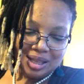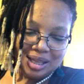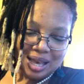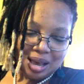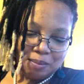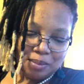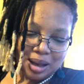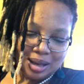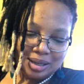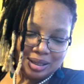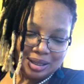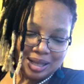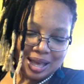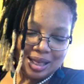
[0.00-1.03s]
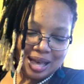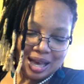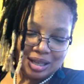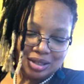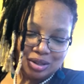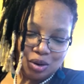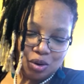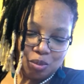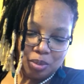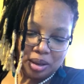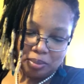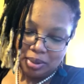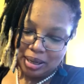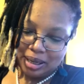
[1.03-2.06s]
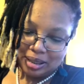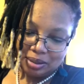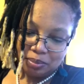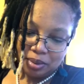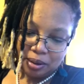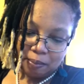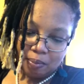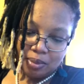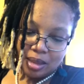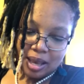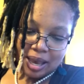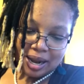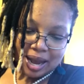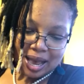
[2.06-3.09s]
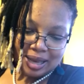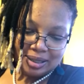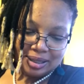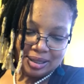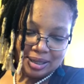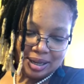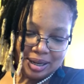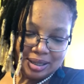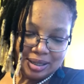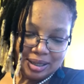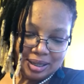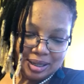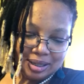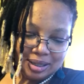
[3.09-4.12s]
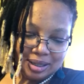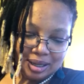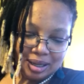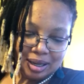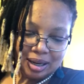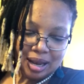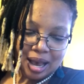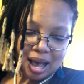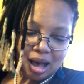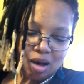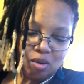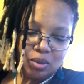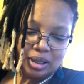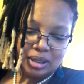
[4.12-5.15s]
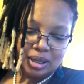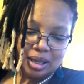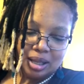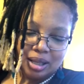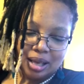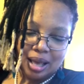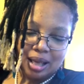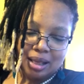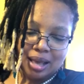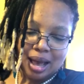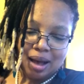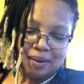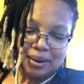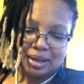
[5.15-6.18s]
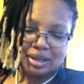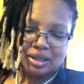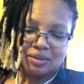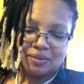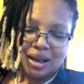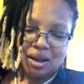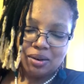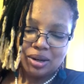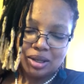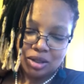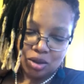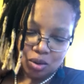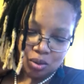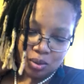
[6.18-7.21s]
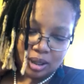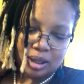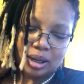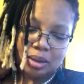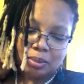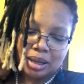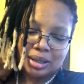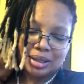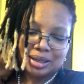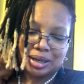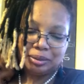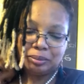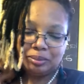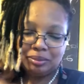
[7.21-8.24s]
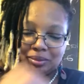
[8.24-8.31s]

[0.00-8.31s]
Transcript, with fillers: that my that thy soul may bless me. And Isaac said unto his son, How is it that thou hast found it so quickly, my son?